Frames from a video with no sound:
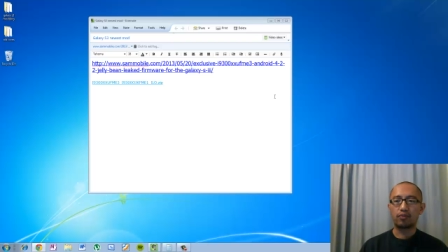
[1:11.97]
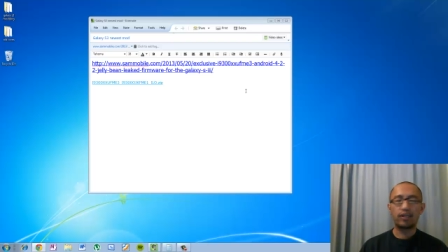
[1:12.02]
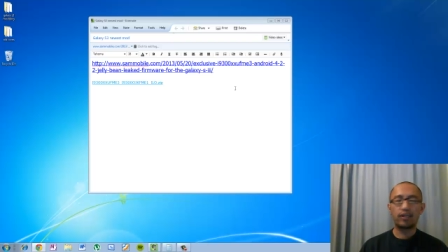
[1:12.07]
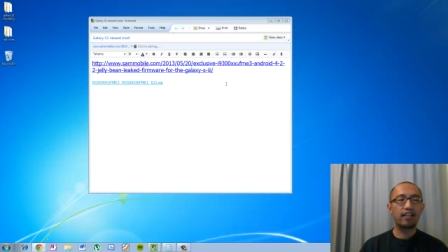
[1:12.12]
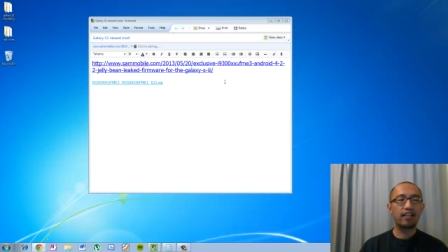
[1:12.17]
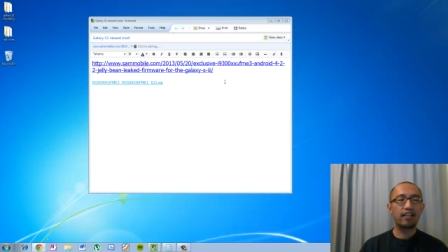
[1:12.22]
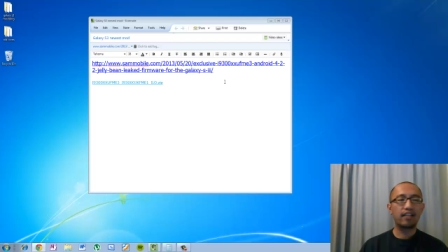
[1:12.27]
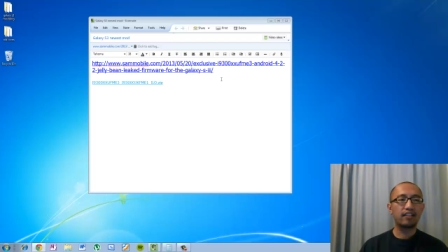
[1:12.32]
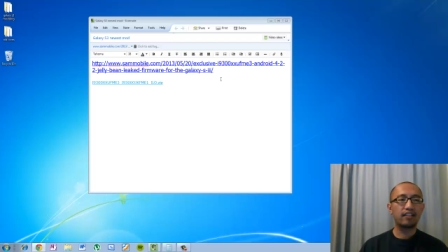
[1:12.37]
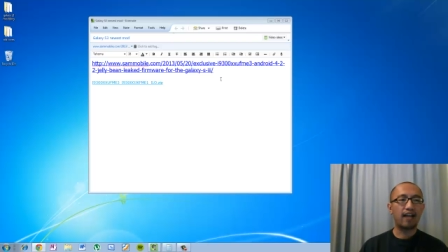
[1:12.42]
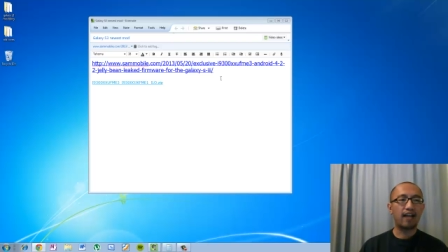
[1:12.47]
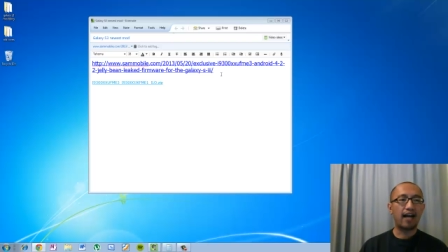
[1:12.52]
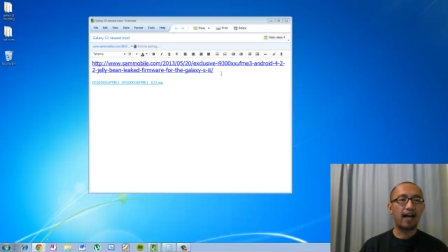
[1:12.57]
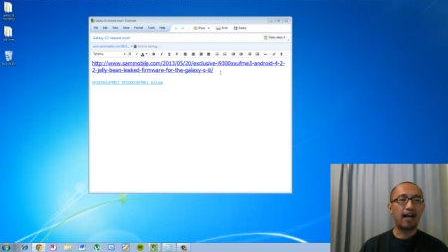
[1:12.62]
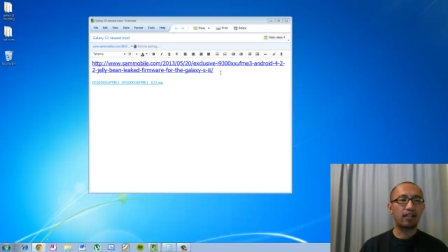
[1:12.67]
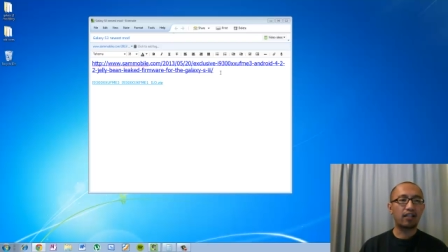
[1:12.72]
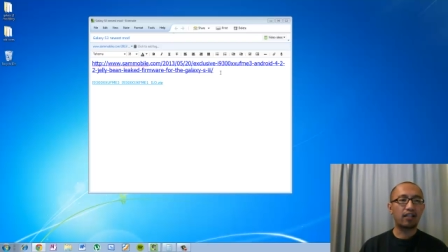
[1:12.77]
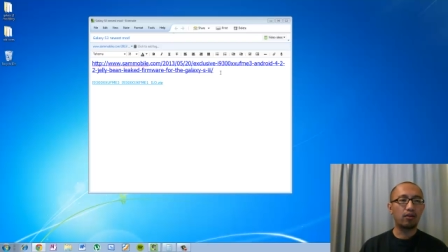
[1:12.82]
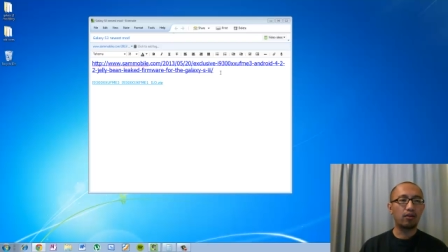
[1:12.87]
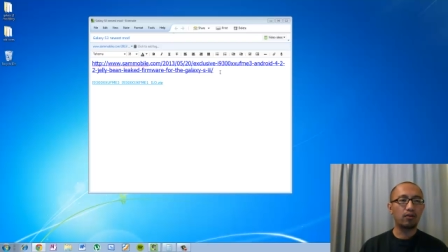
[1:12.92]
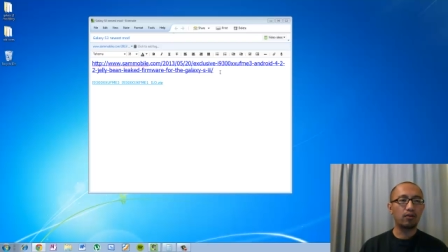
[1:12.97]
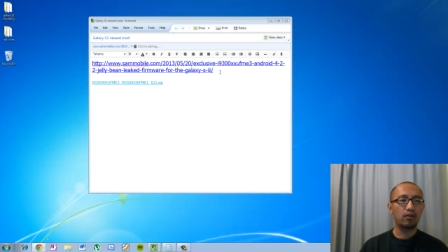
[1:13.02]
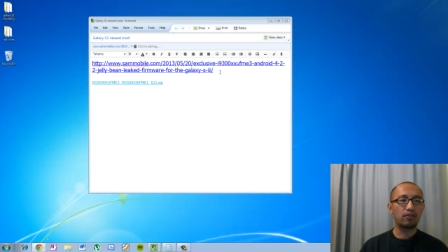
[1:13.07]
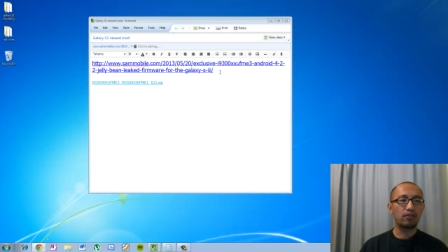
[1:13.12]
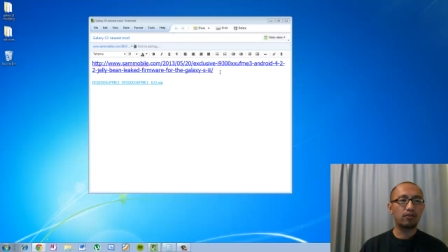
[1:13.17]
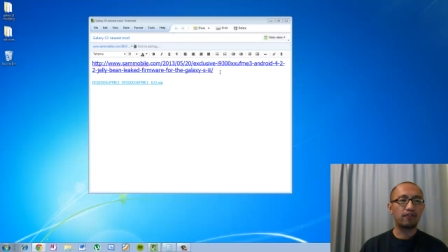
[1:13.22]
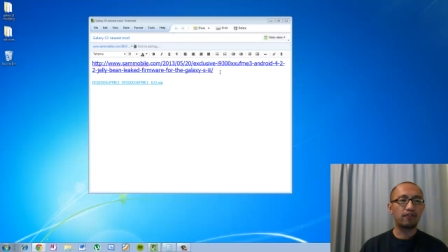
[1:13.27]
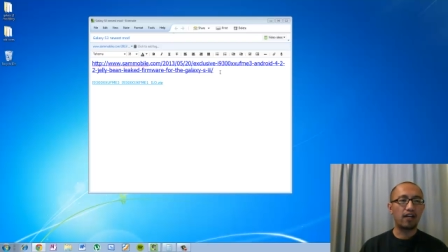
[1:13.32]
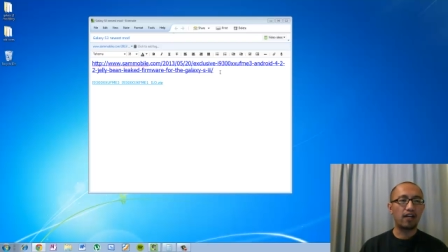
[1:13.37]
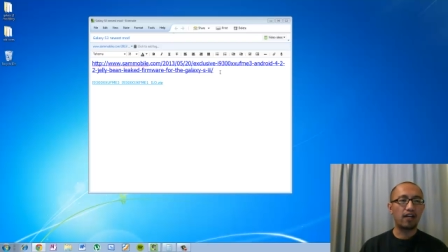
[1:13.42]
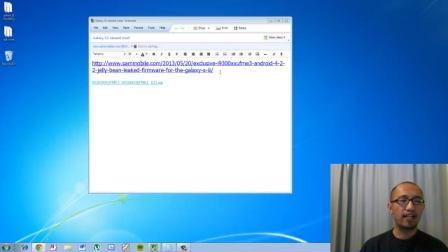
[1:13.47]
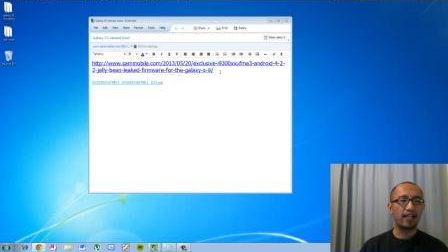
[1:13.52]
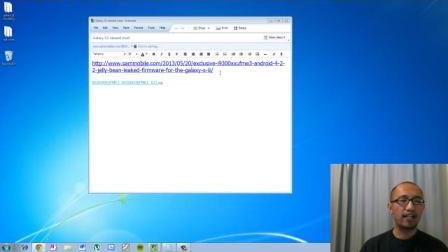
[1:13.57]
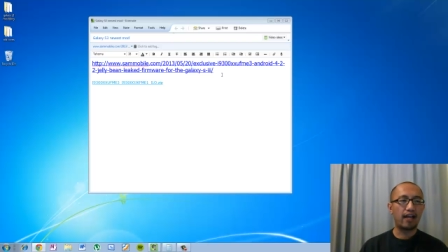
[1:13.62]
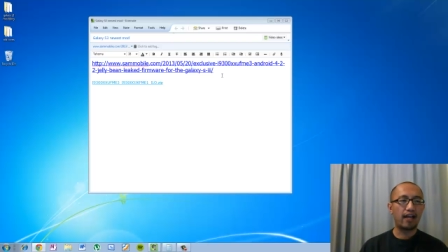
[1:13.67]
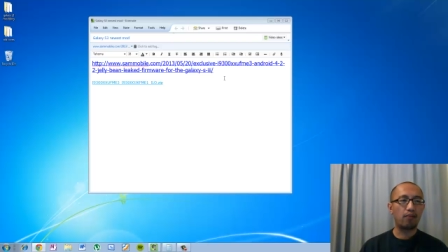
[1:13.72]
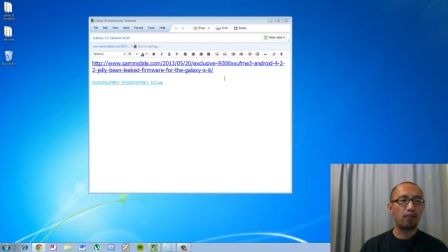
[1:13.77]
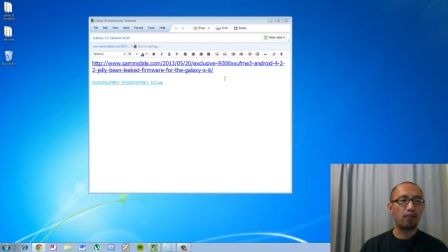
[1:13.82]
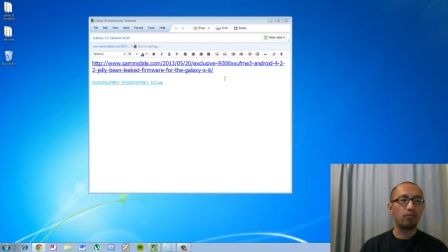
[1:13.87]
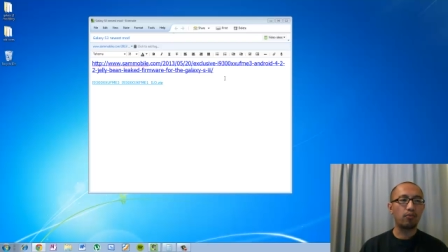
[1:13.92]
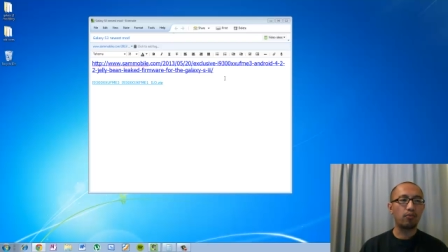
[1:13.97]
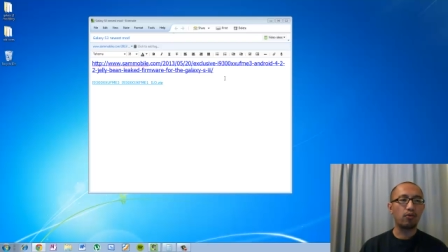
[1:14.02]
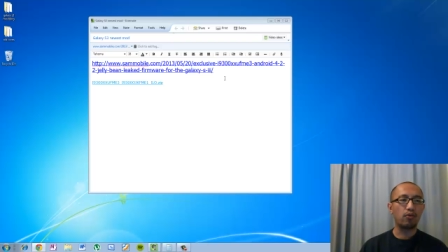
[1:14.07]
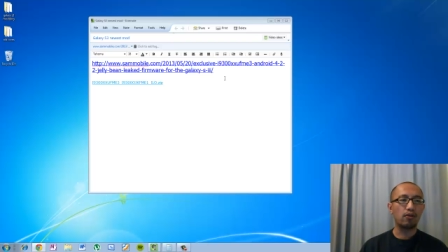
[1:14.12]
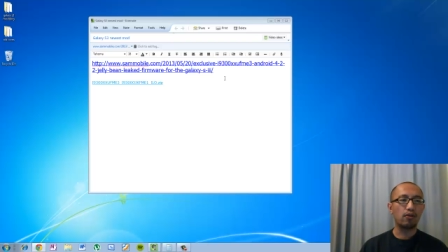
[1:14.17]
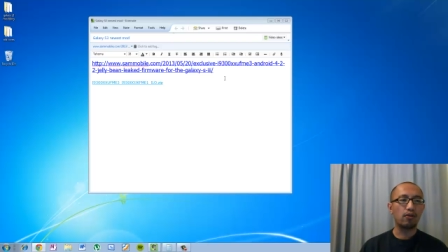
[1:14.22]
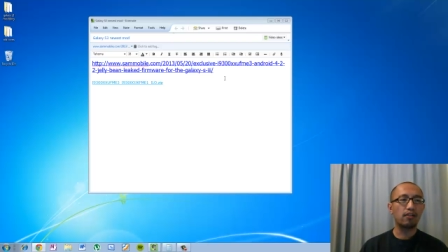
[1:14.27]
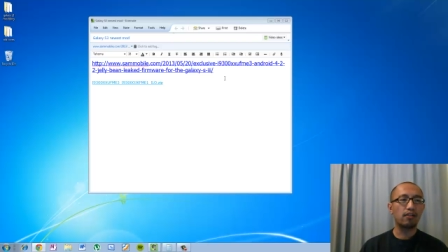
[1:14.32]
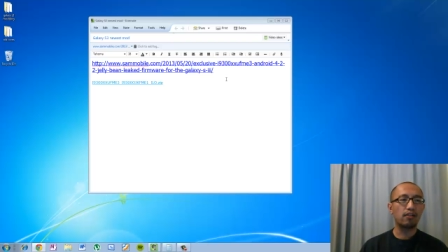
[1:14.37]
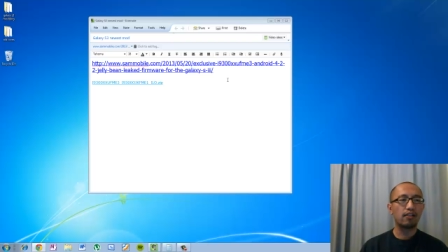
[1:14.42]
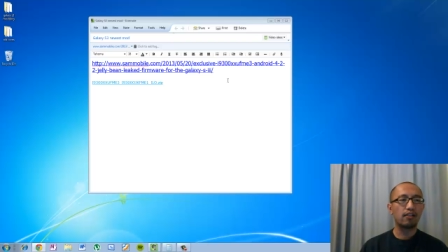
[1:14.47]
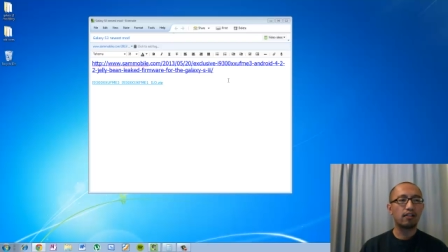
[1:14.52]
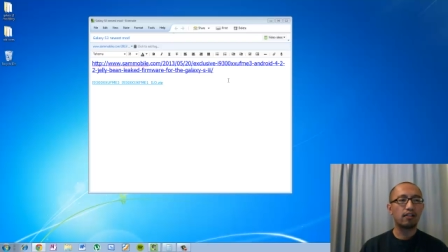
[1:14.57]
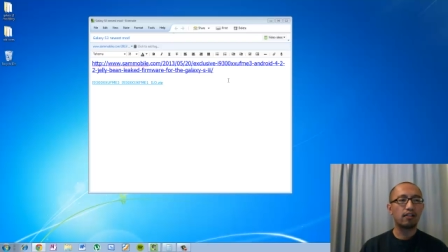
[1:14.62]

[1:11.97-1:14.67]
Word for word: Read this article to find out more.